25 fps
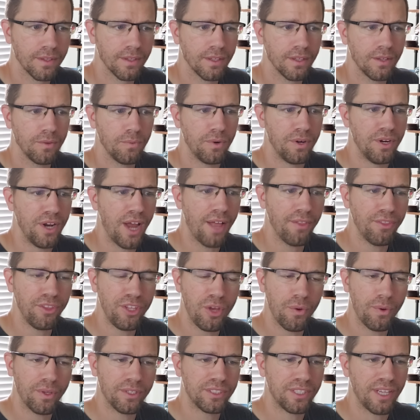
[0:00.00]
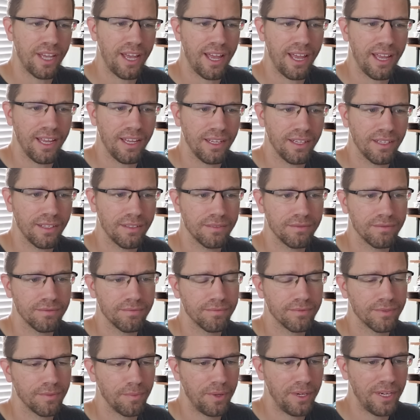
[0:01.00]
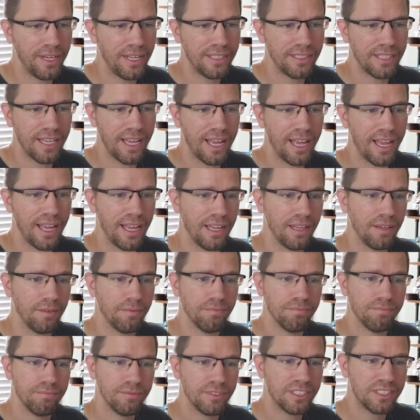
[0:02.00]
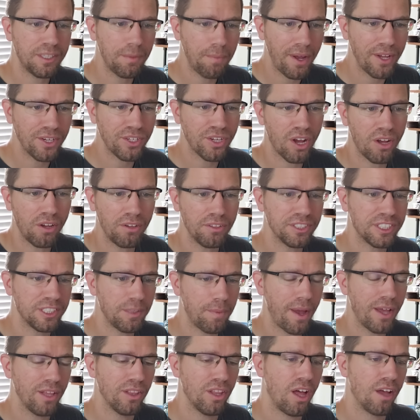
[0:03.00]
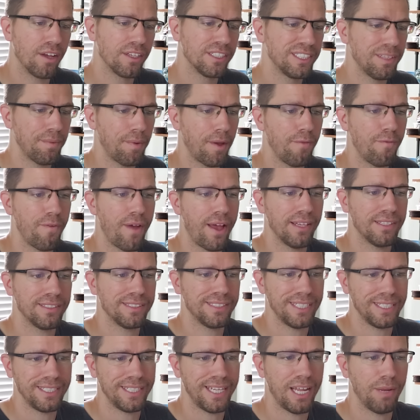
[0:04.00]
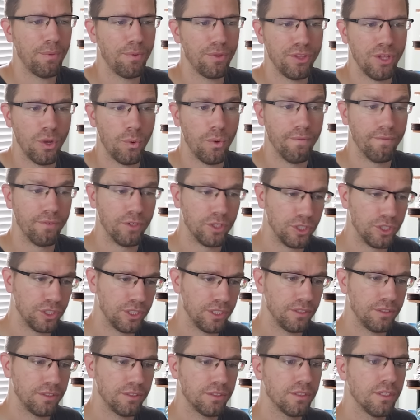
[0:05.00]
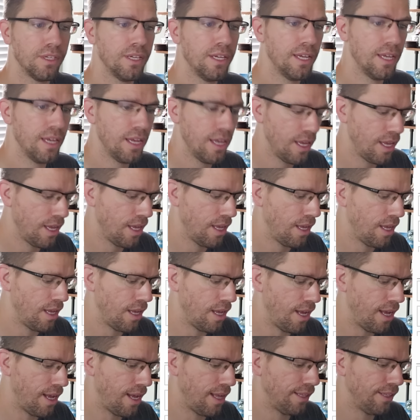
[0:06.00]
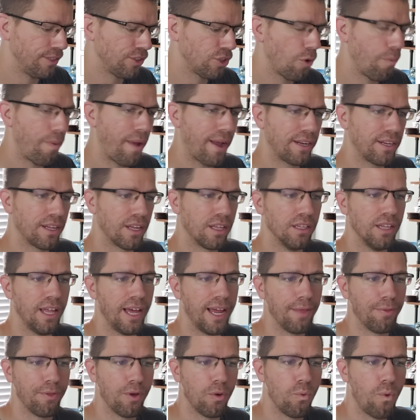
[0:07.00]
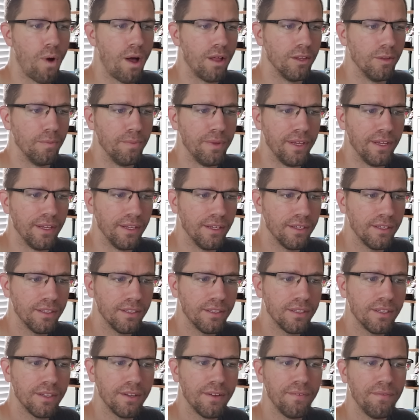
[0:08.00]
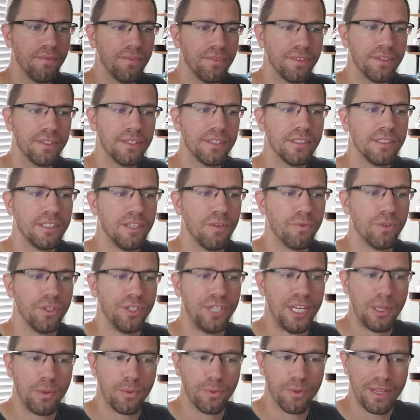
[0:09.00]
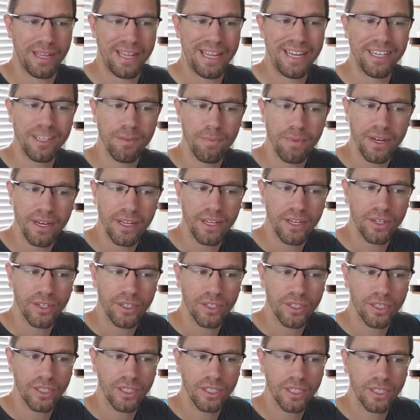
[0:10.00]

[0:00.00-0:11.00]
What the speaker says: We're not in the USA, but it is a semi-tall, semi-long, semi-fast sit-down with no inversions. Let's go back to Goliath at Wallaby. See if we're dealing with an Intamin here.